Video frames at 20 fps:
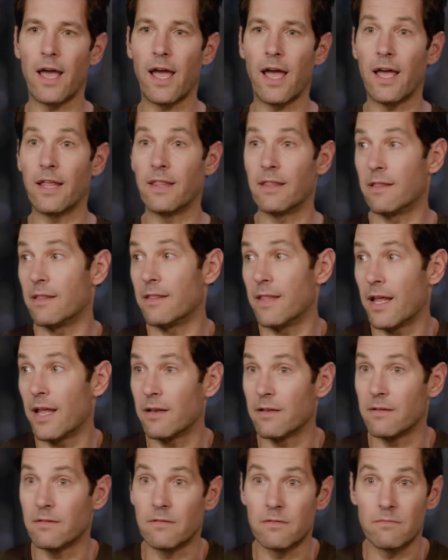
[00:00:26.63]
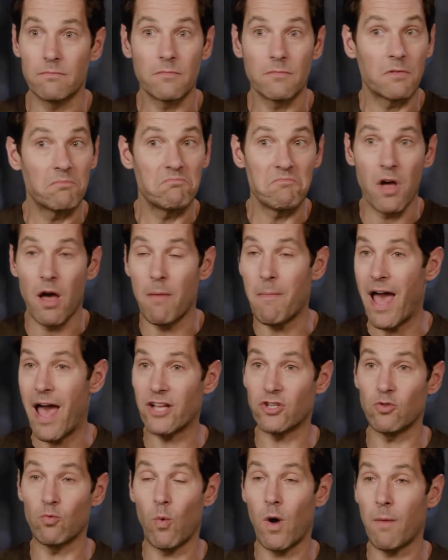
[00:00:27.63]
and then
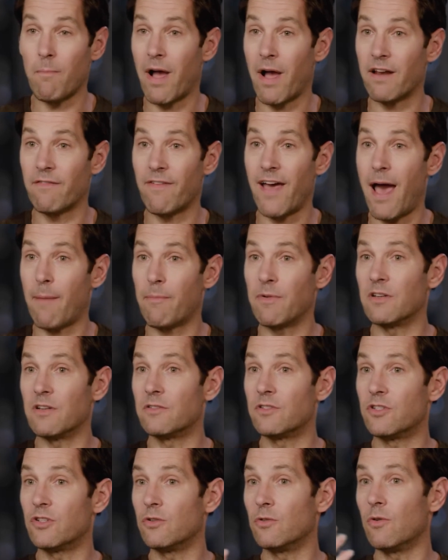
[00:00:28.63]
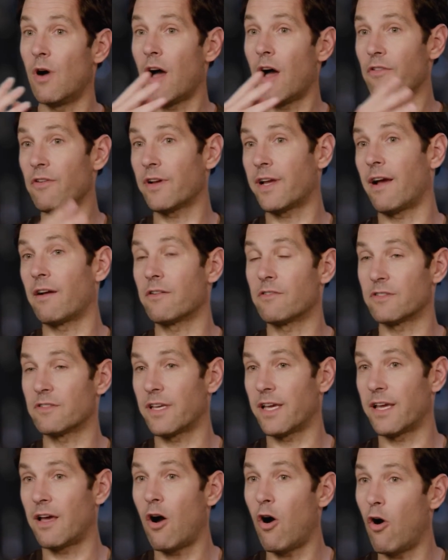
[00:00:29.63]
imagine what might have happened to other characters
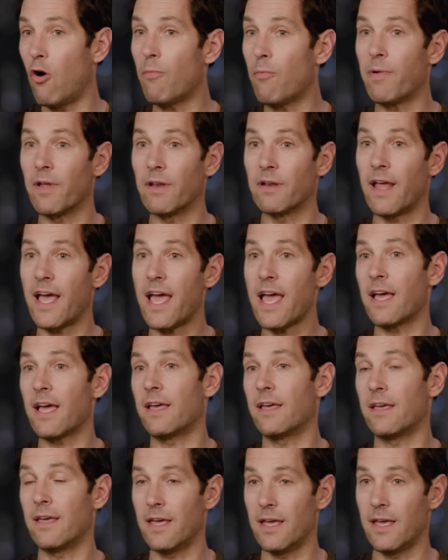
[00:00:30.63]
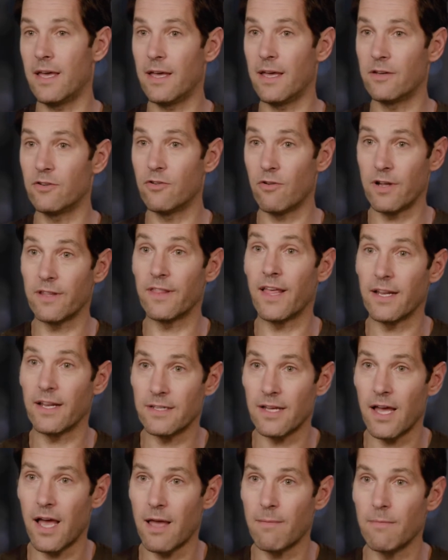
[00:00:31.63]
like Hope and Hank during that
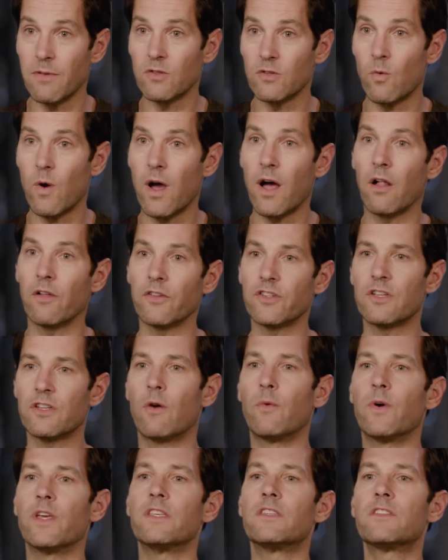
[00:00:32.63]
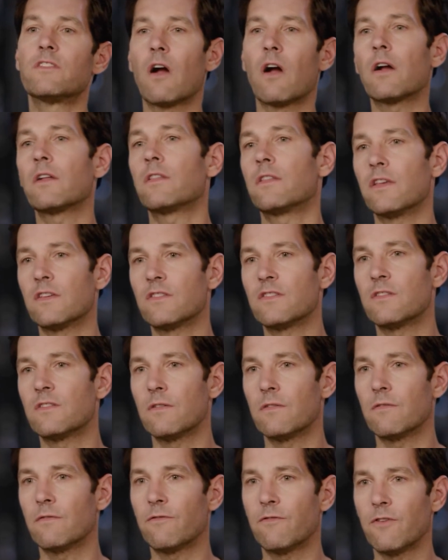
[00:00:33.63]
time as well. So we start this
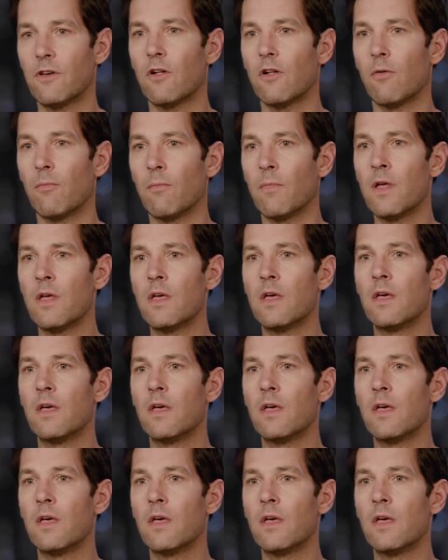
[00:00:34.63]
film